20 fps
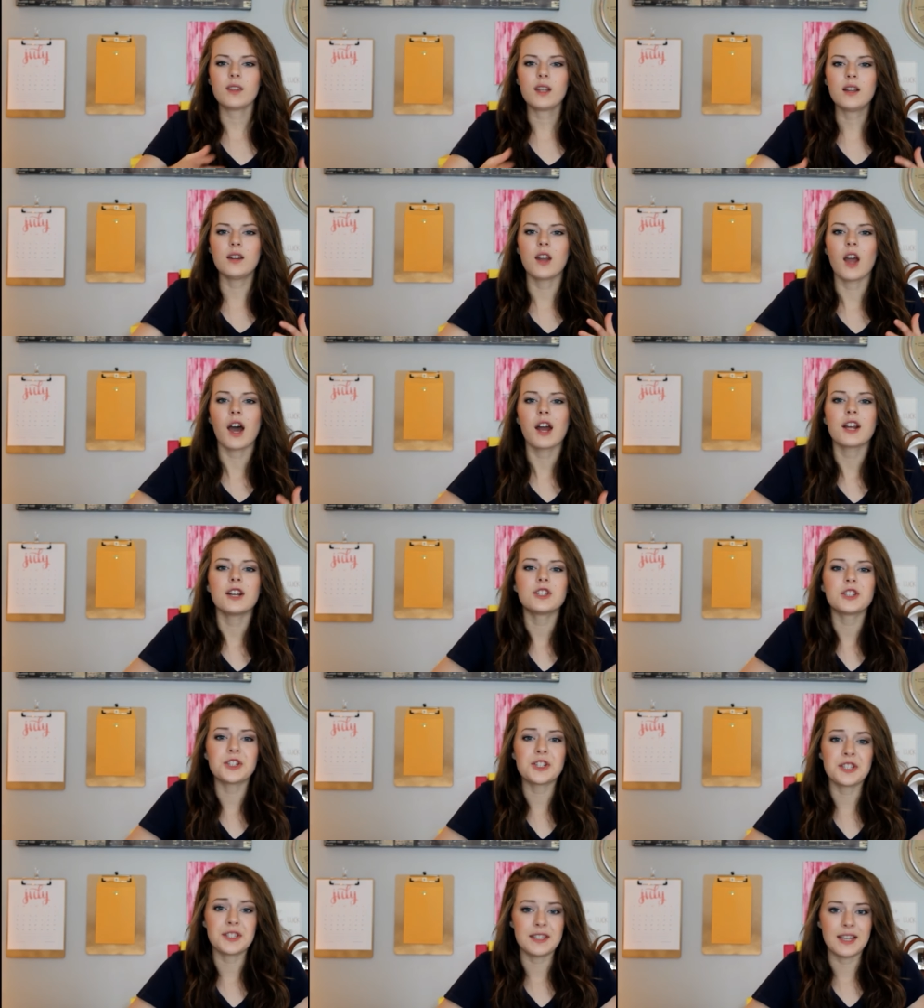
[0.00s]
not
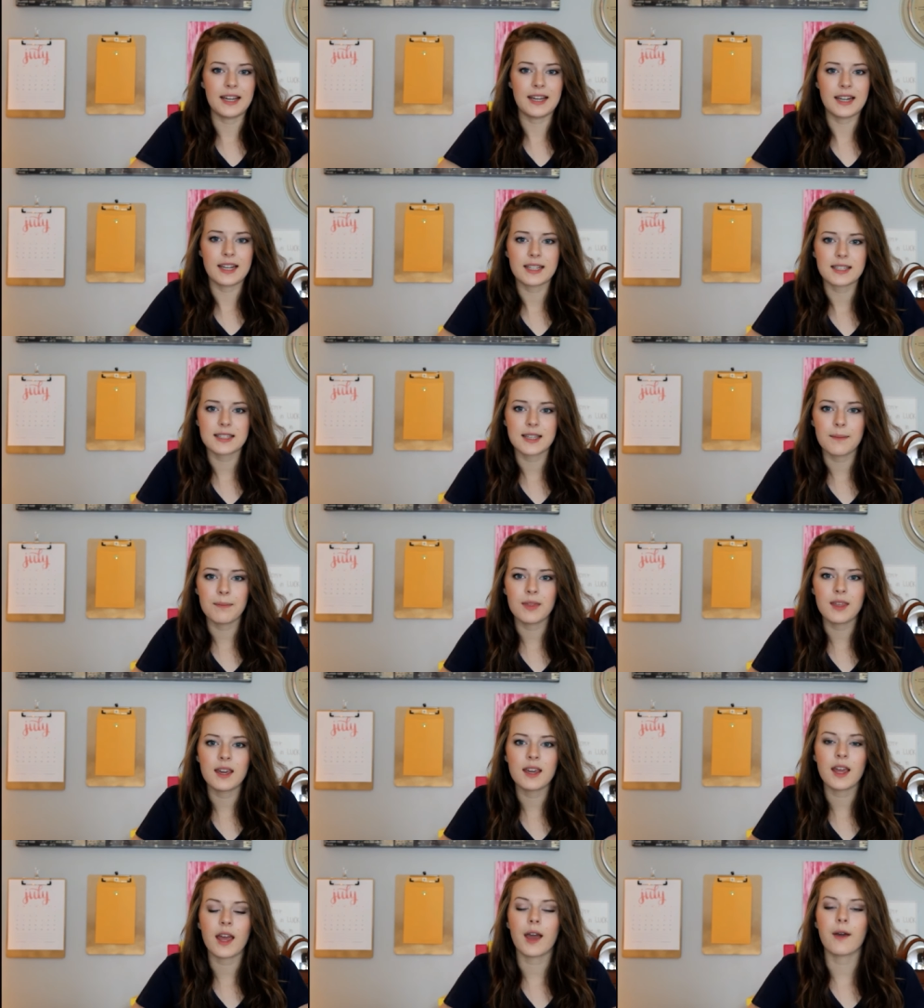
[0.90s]
understanding
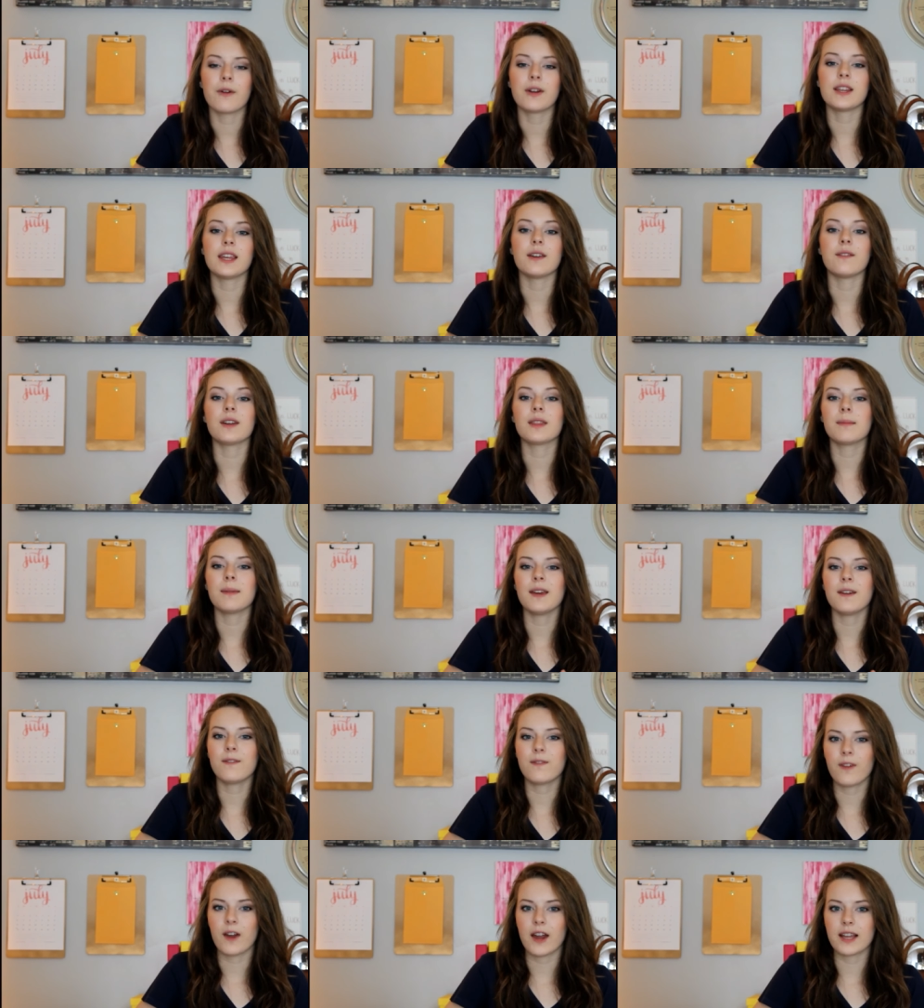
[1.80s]
something, I would get with my
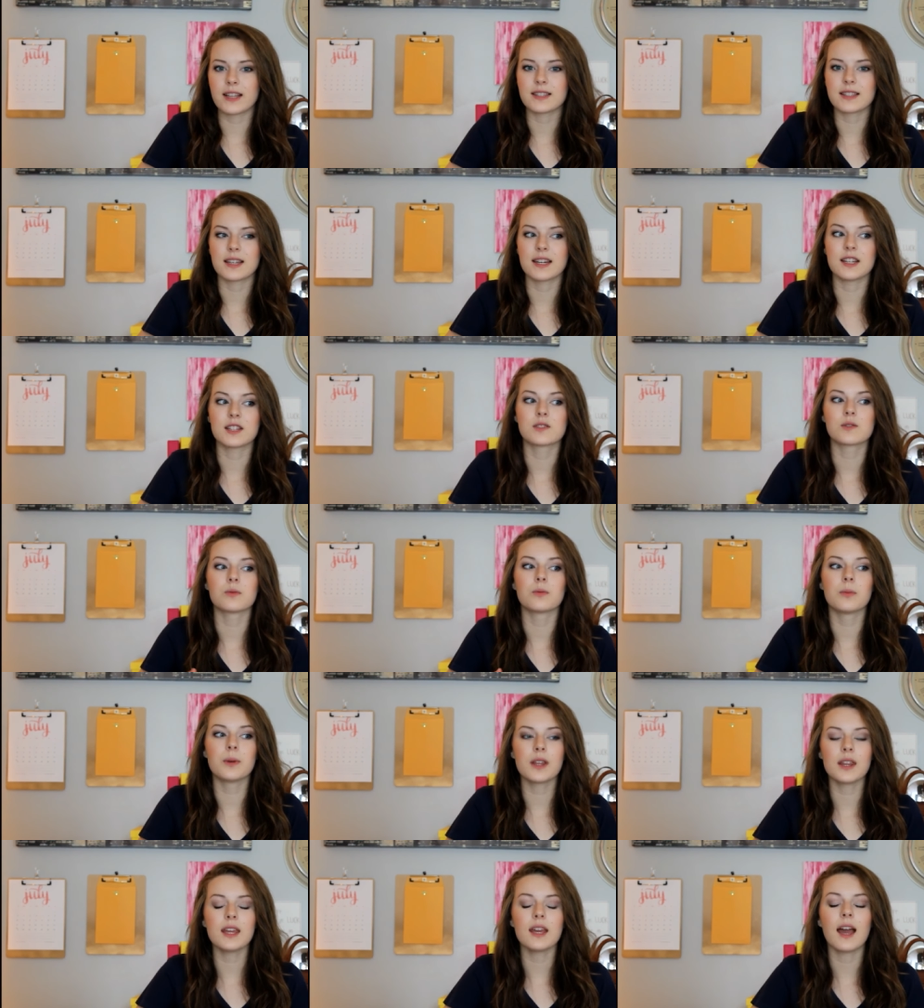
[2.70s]
friends and it's
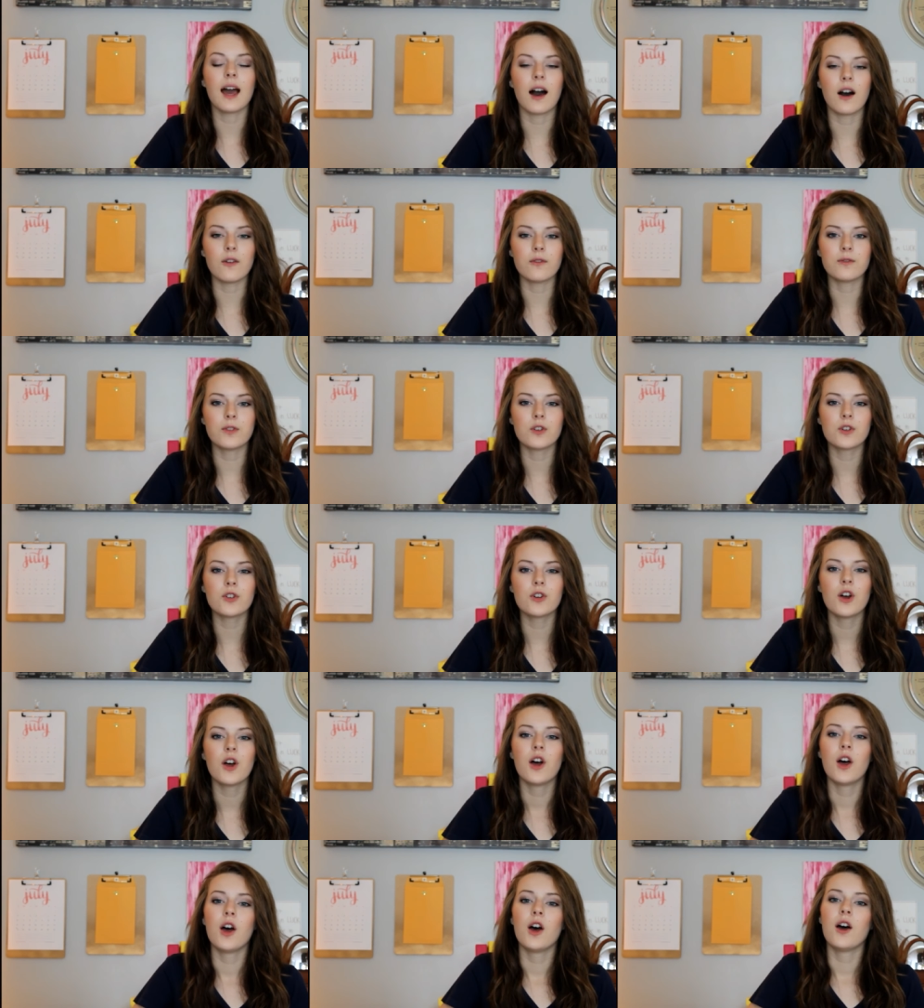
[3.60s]
really helpful
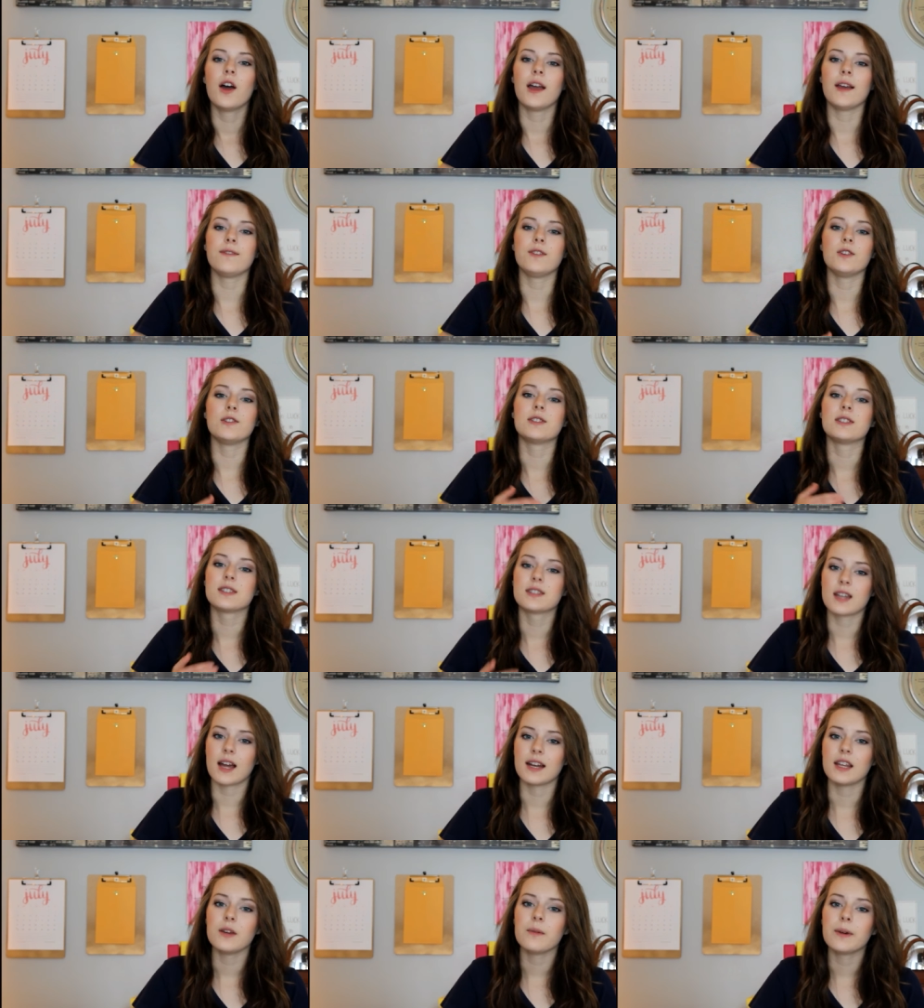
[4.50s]
if you
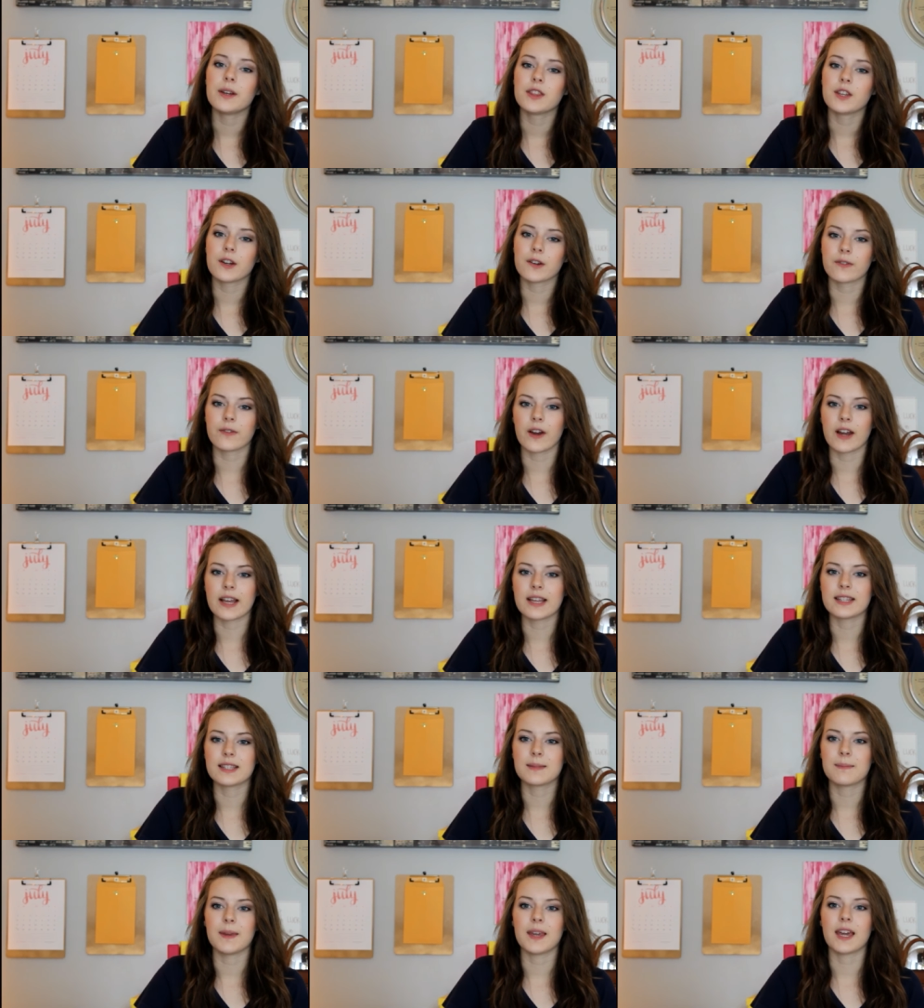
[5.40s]
study with your
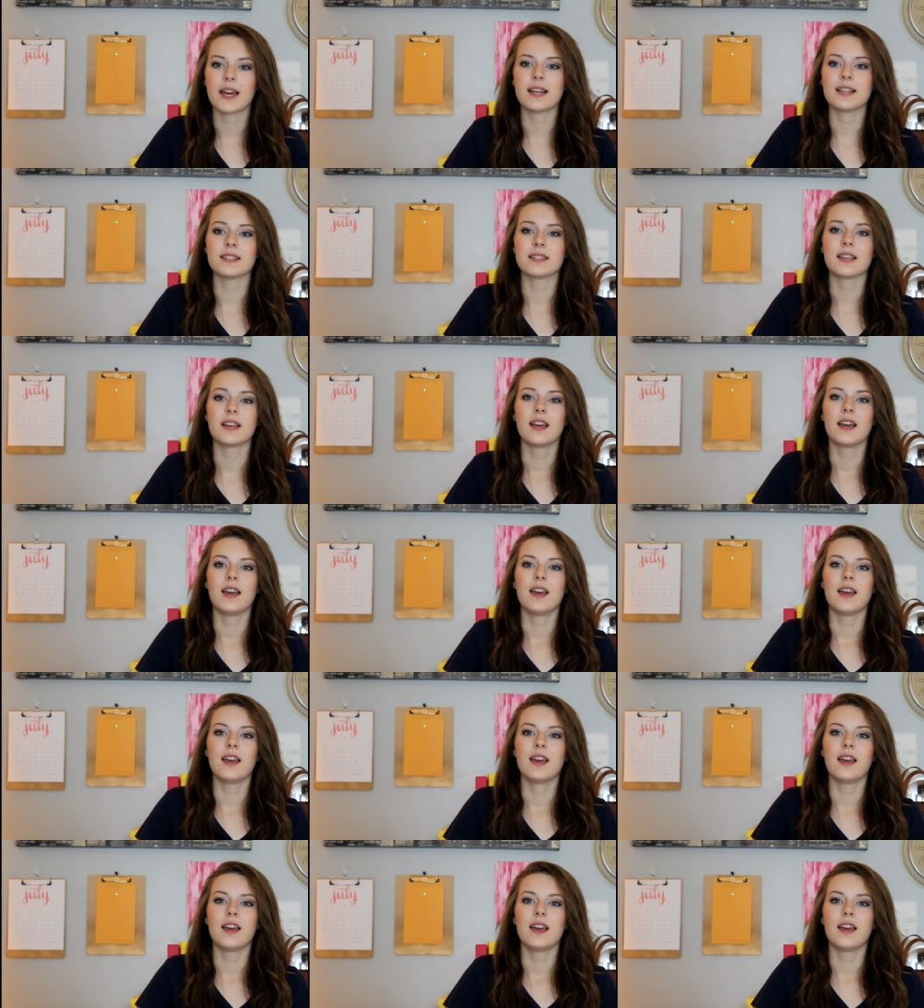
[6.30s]
friends because